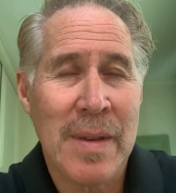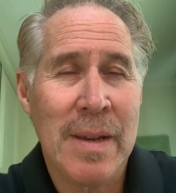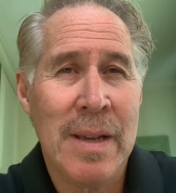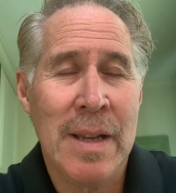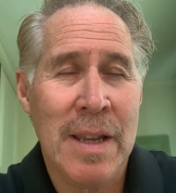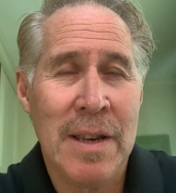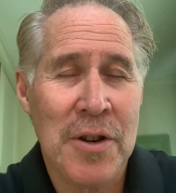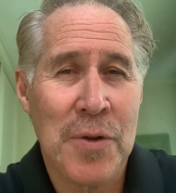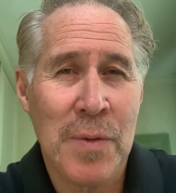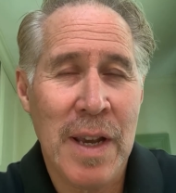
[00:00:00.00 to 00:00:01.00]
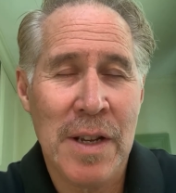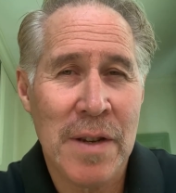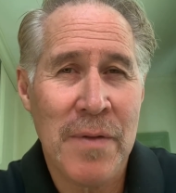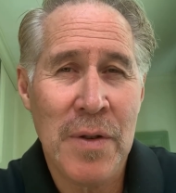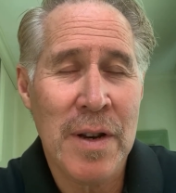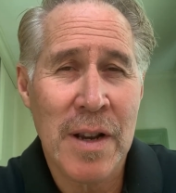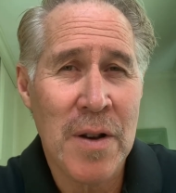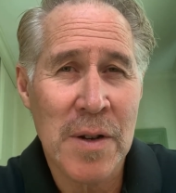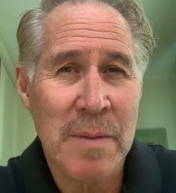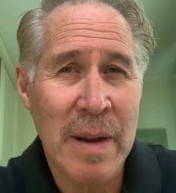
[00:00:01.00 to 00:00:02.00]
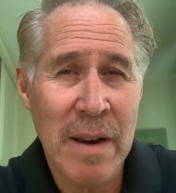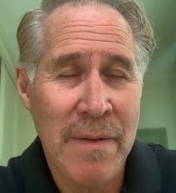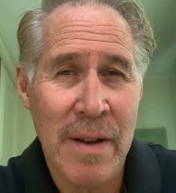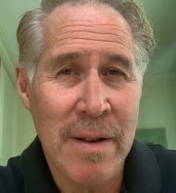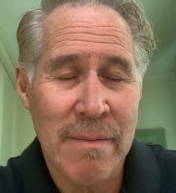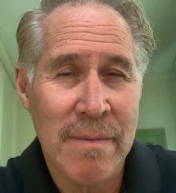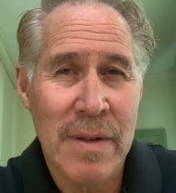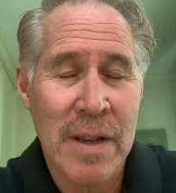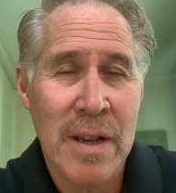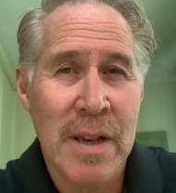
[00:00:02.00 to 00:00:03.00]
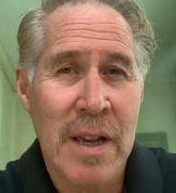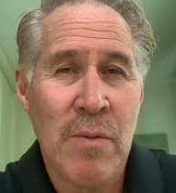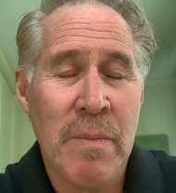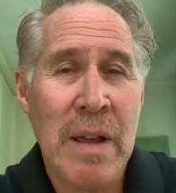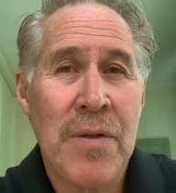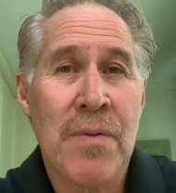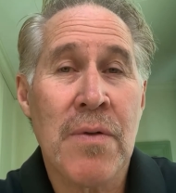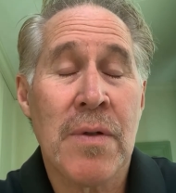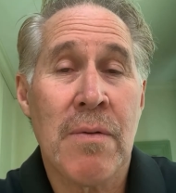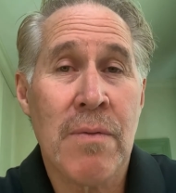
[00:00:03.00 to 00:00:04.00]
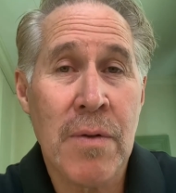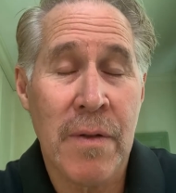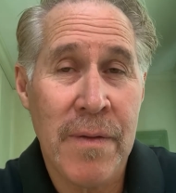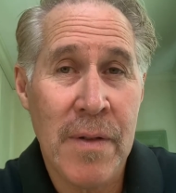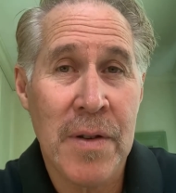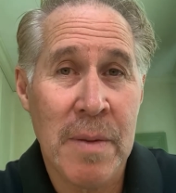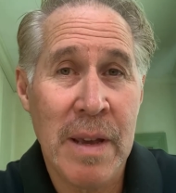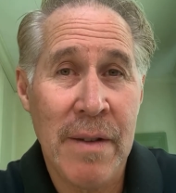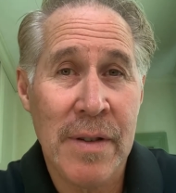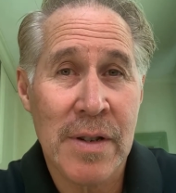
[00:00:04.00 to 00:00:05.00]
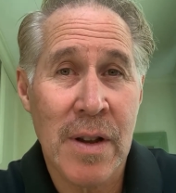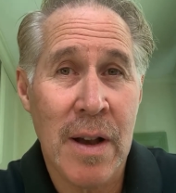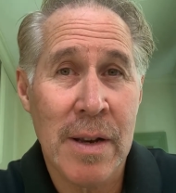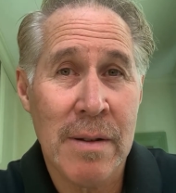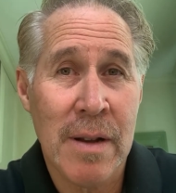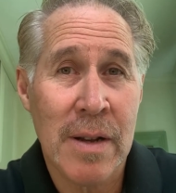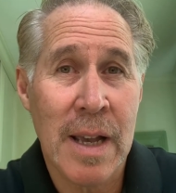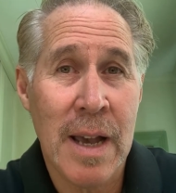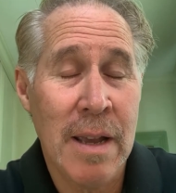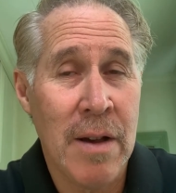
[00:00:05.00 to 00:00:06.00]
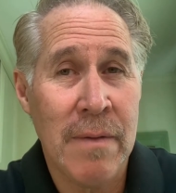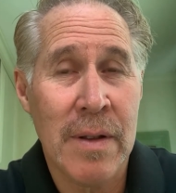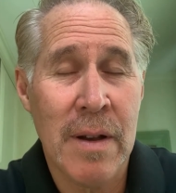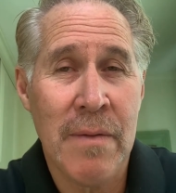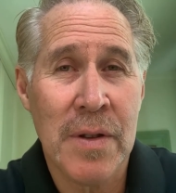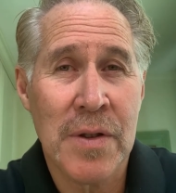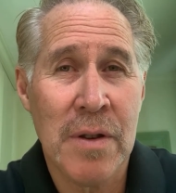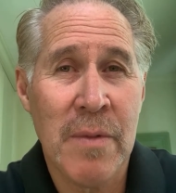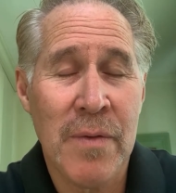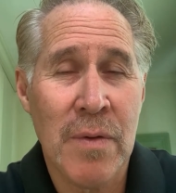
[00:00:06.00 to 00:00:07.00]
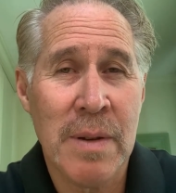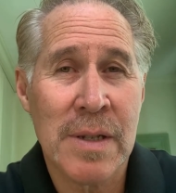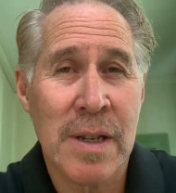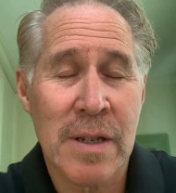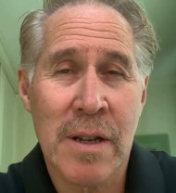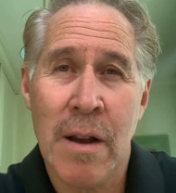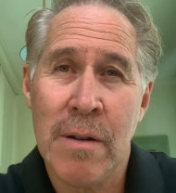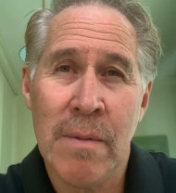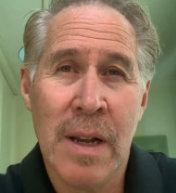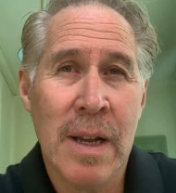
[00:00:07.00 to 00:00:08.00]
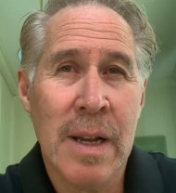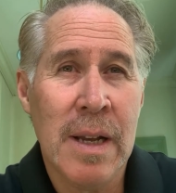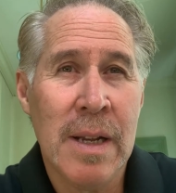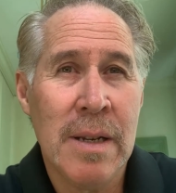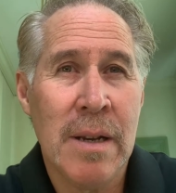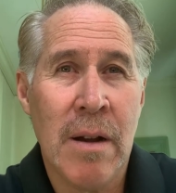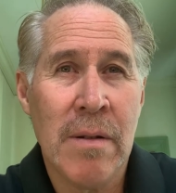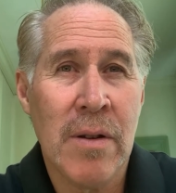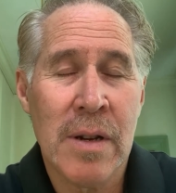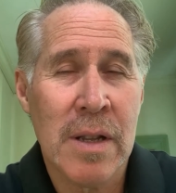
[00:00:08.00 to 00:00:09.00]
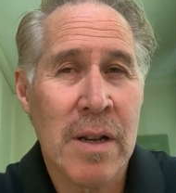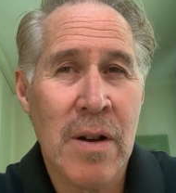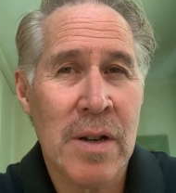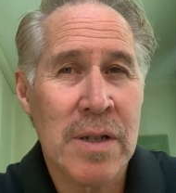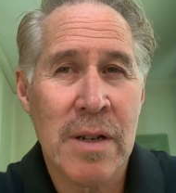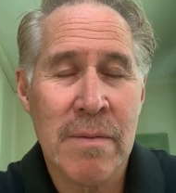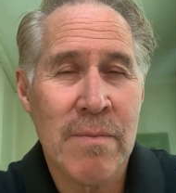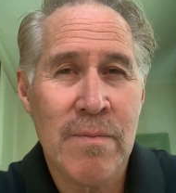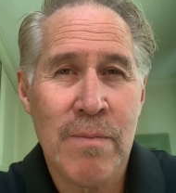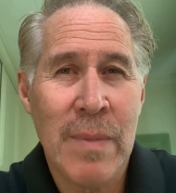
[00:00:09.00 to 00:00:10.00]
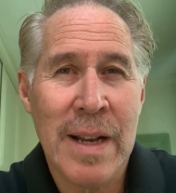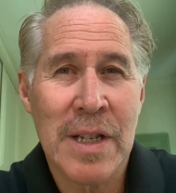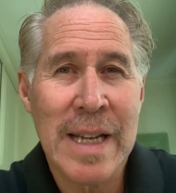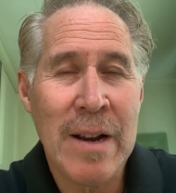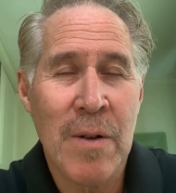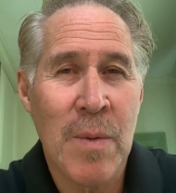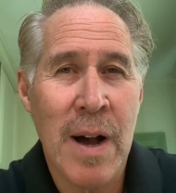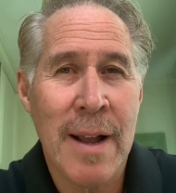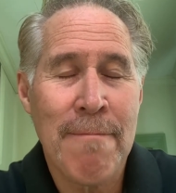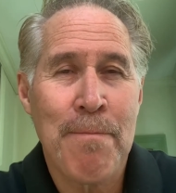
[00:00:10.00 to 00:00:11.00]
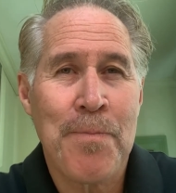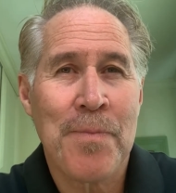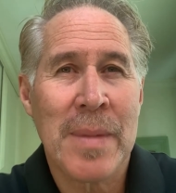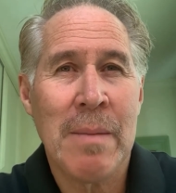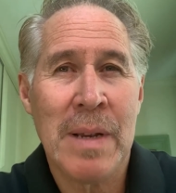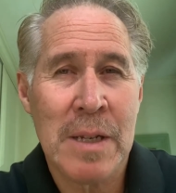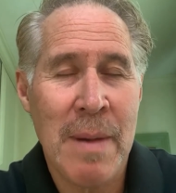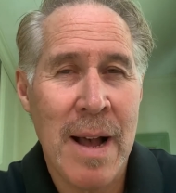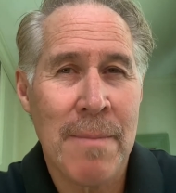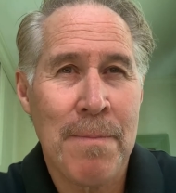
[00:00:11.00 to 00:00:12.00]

in the initial years. If you did a cost benefit, it would be through the roof on the benefit side, okay, over the term of your business. So don't look at the cost and steer away. Be smart.